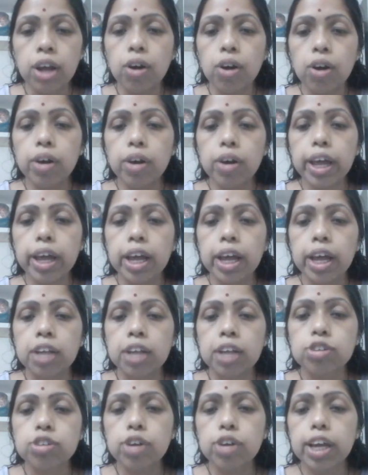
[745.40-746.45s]
Okay,
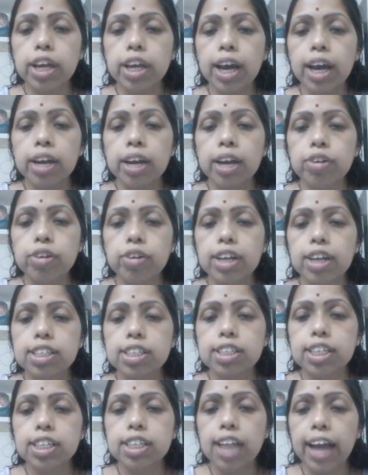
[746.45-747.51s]
so here you can
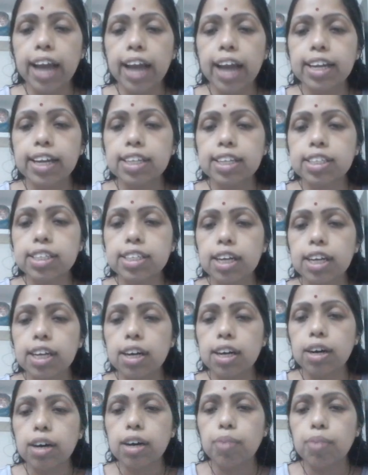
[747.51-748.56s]
see light is
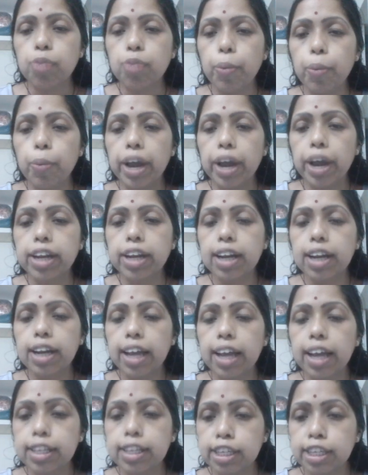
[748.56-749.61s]
propagating
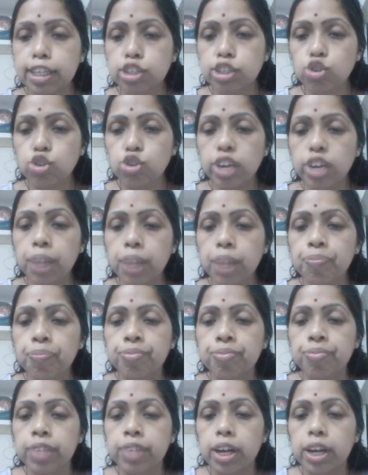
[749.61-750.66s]
like this way.
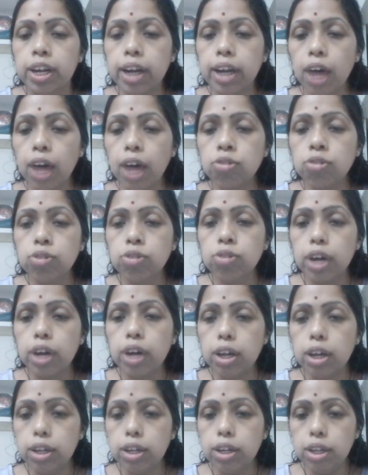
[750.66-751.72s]
Now,
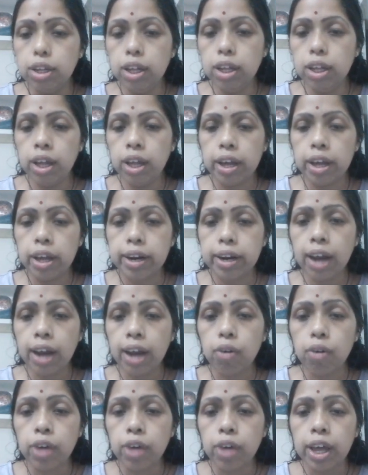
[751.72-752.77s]

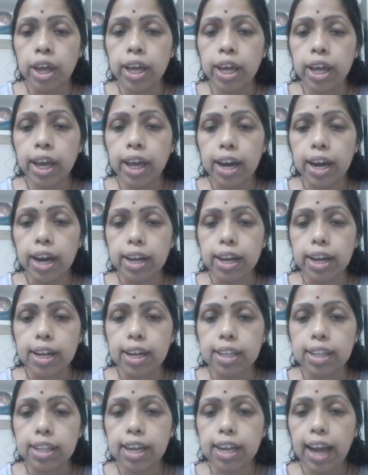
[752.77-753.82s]
now here
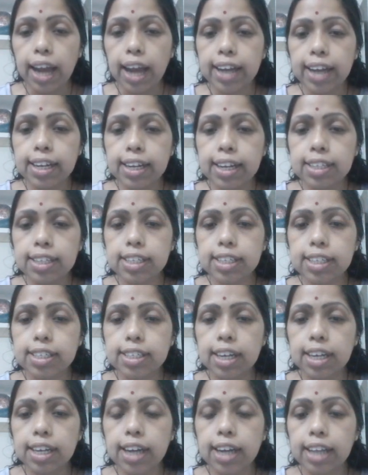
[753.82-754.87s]
the light is
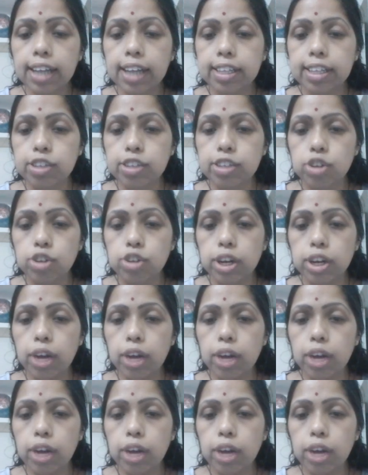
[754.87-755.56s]
incident like this way.